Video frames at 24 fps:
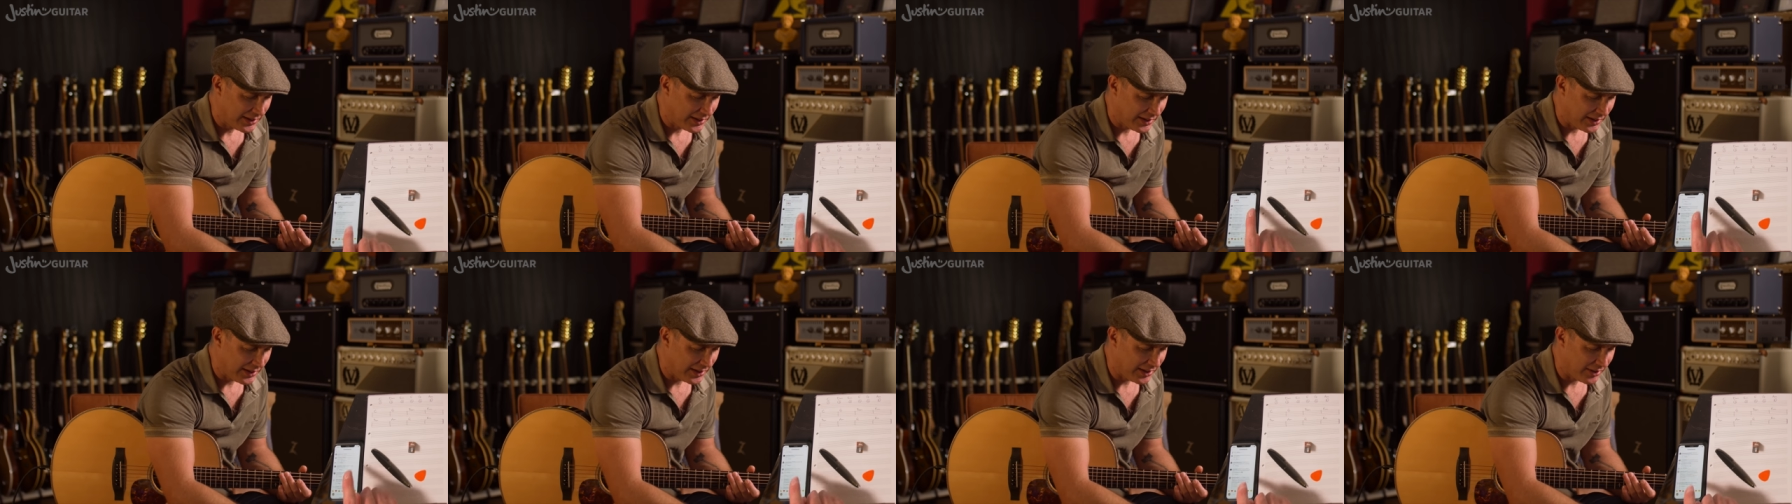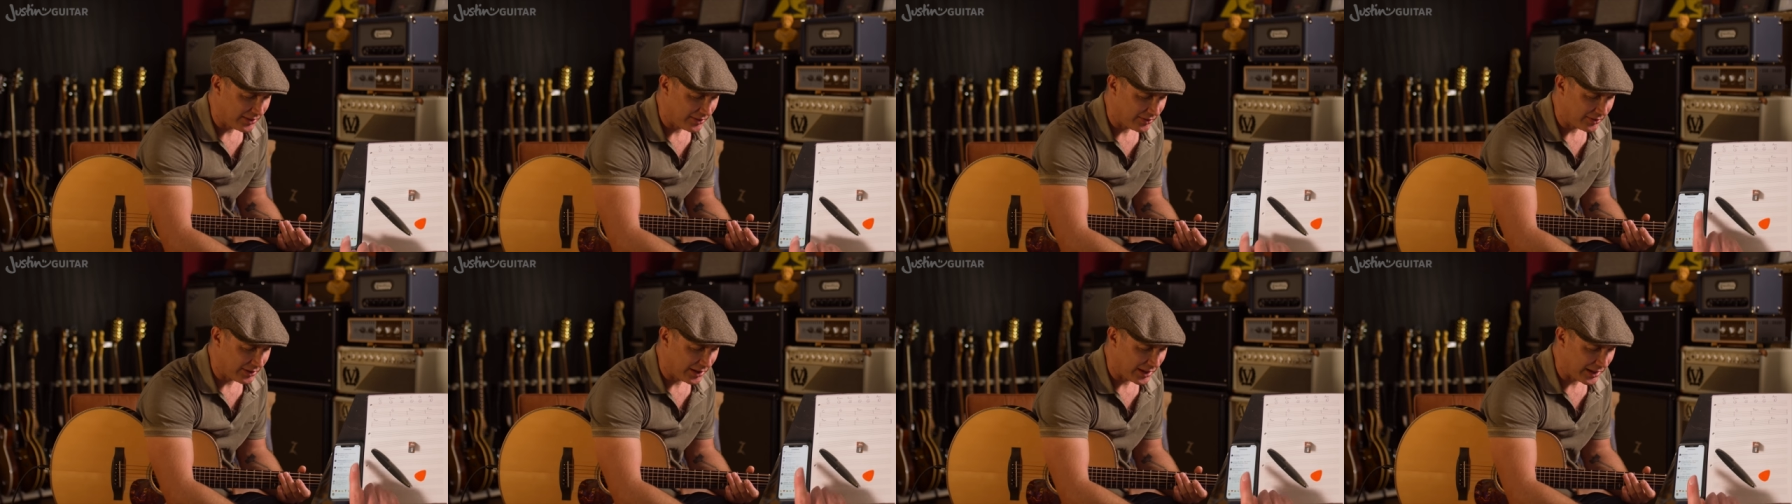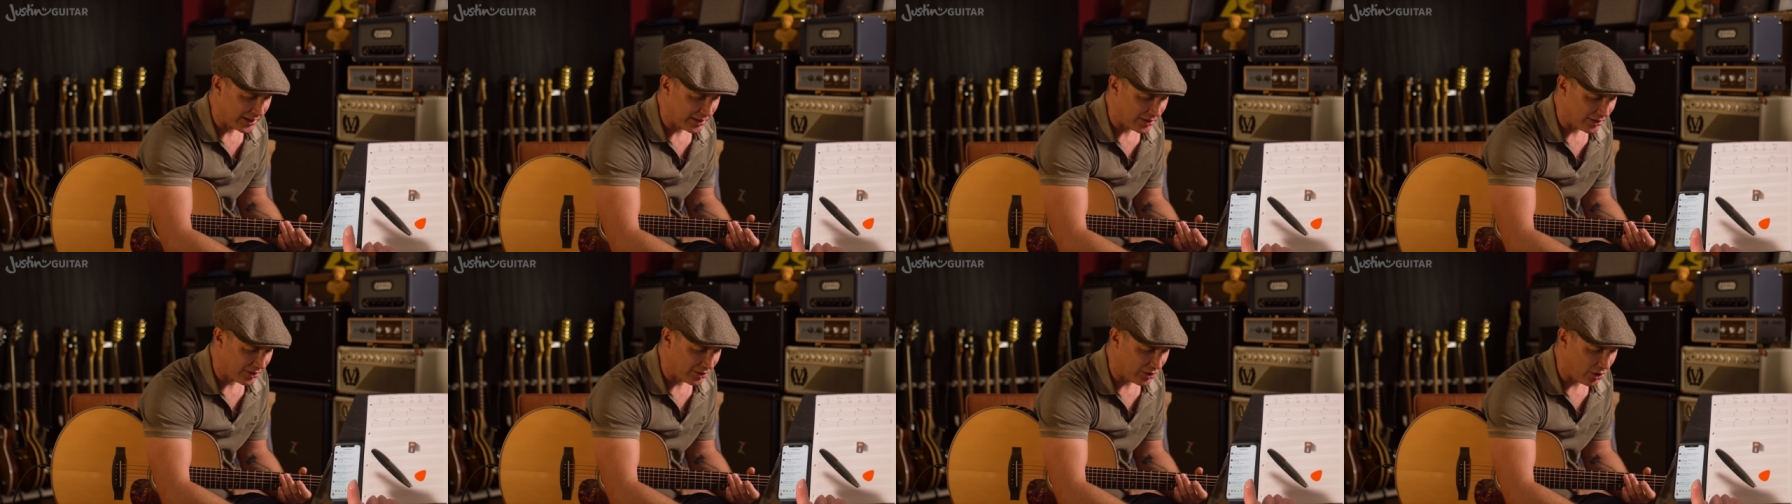uh,
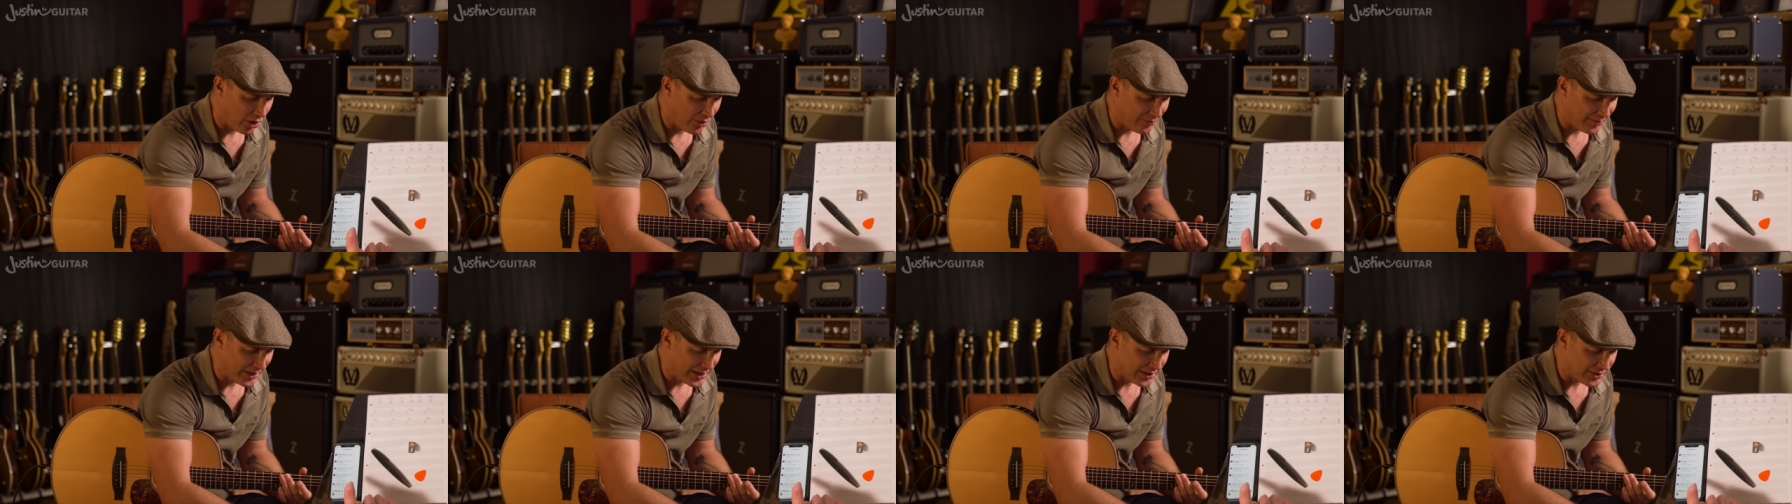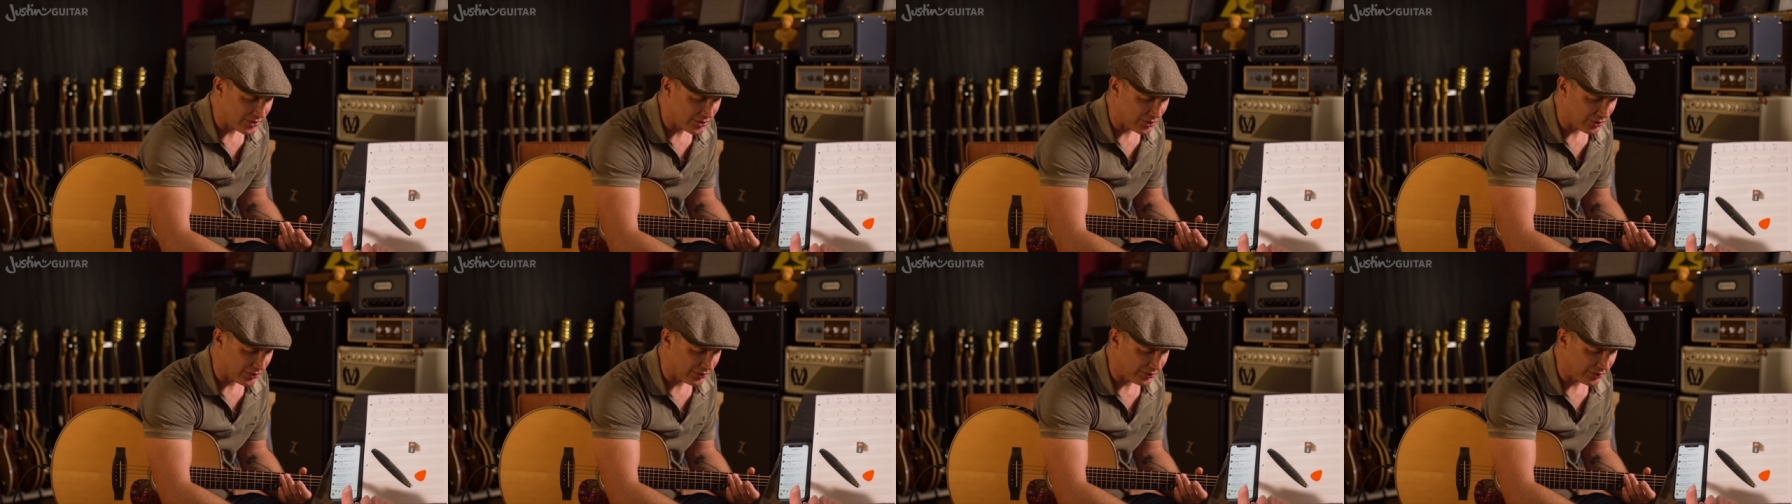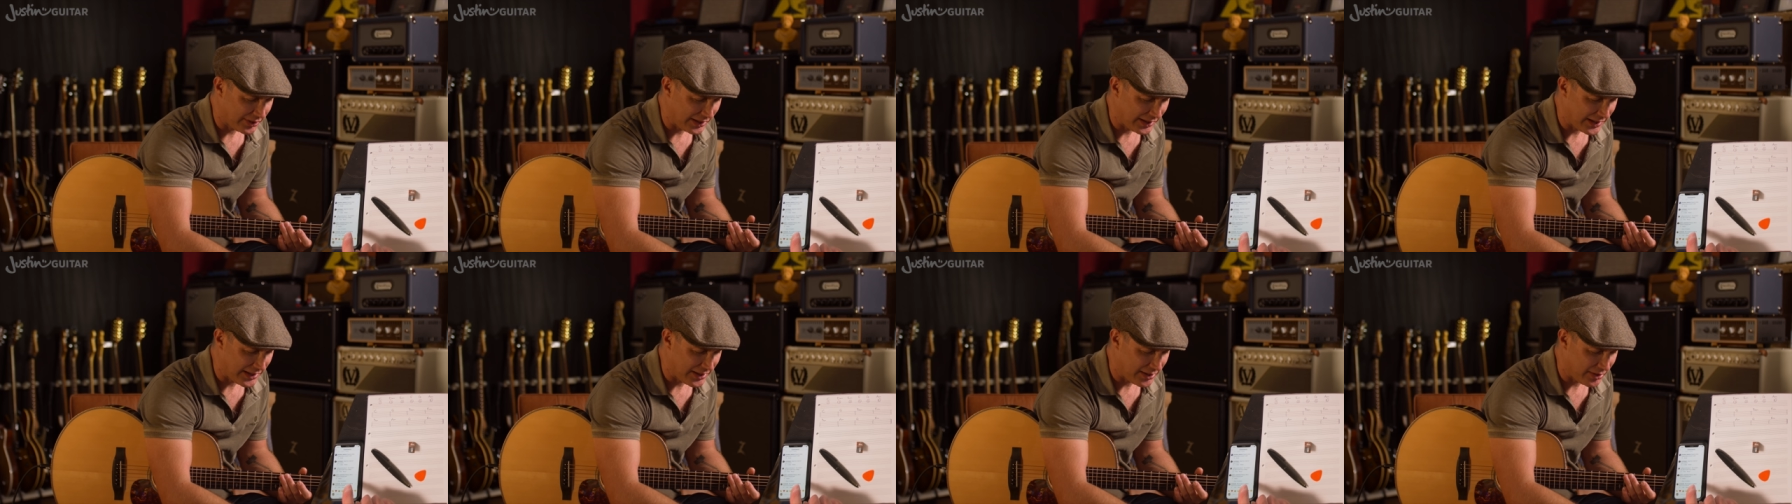like comments or
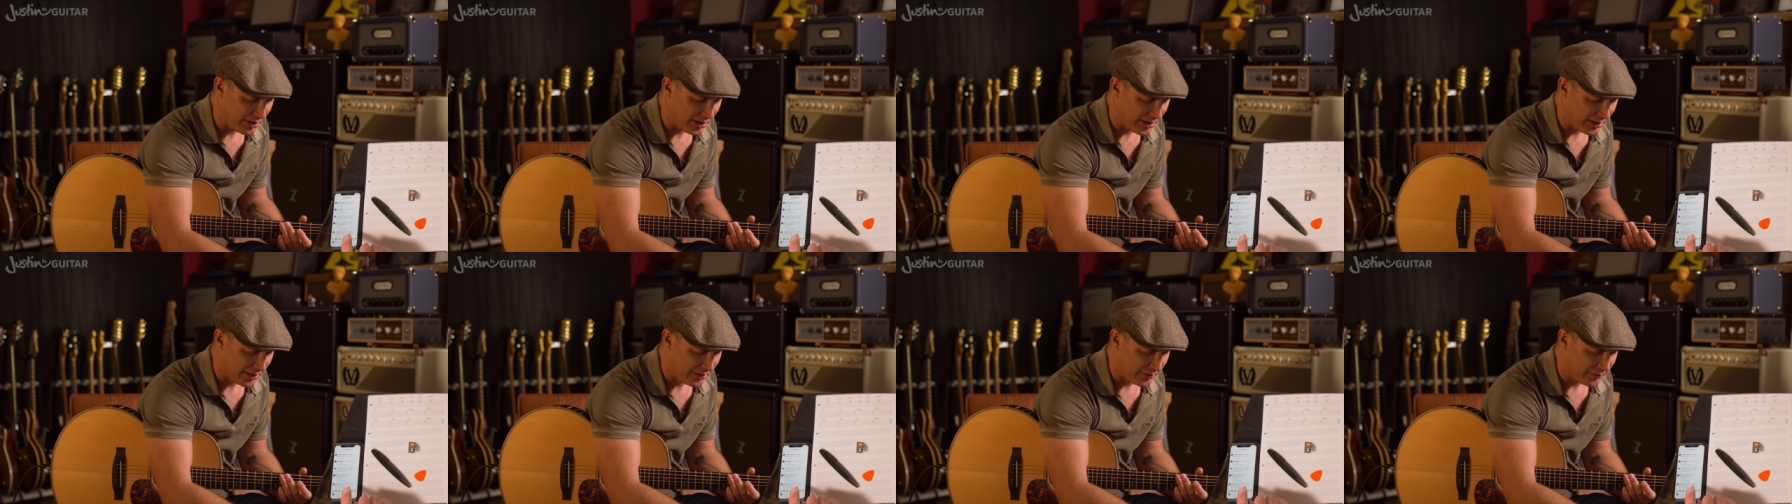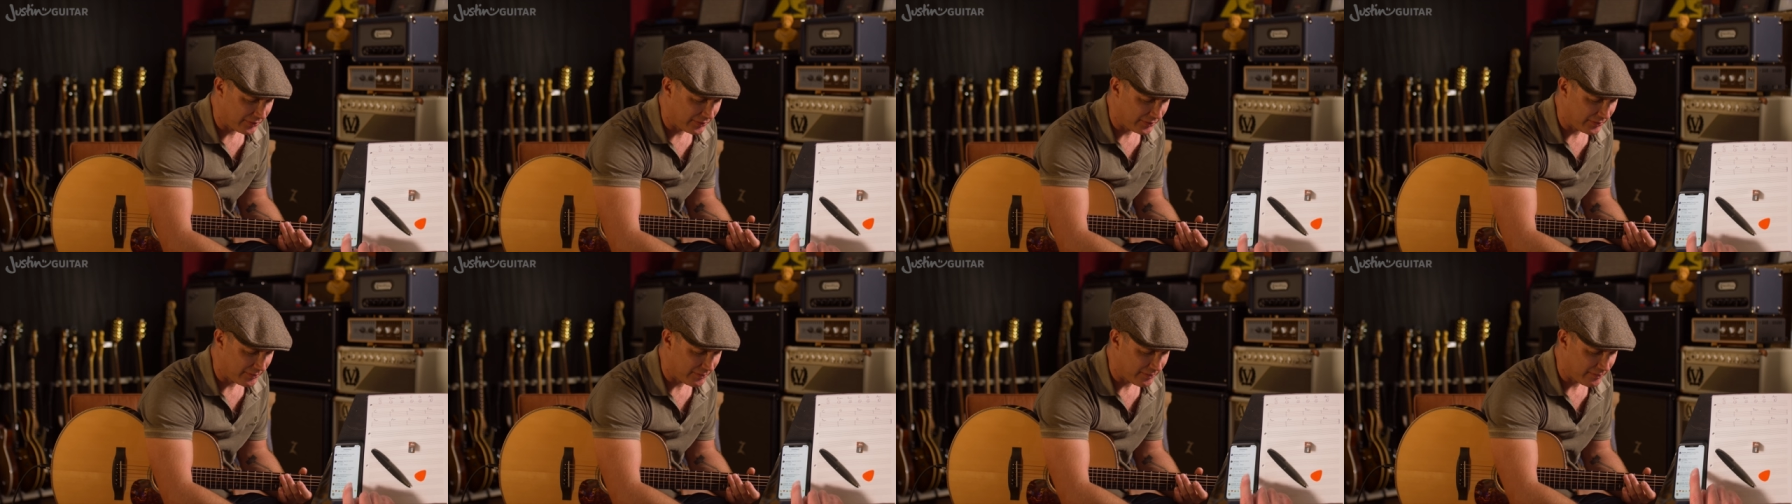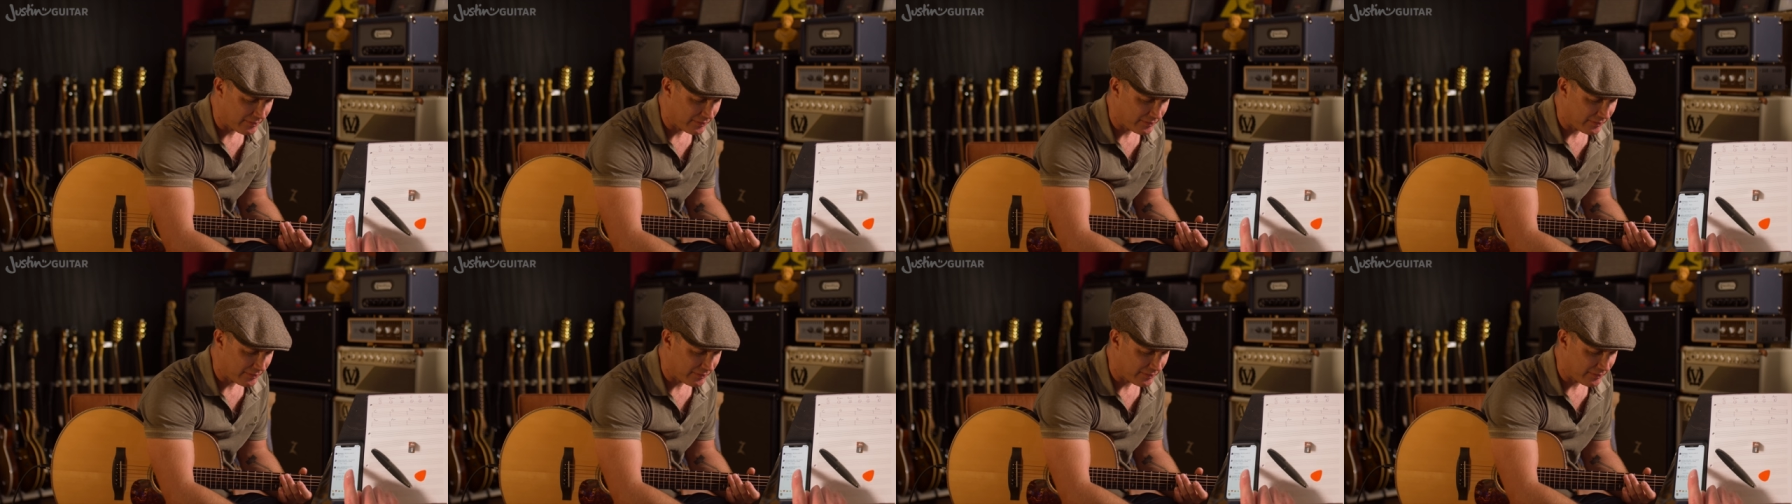silly kind of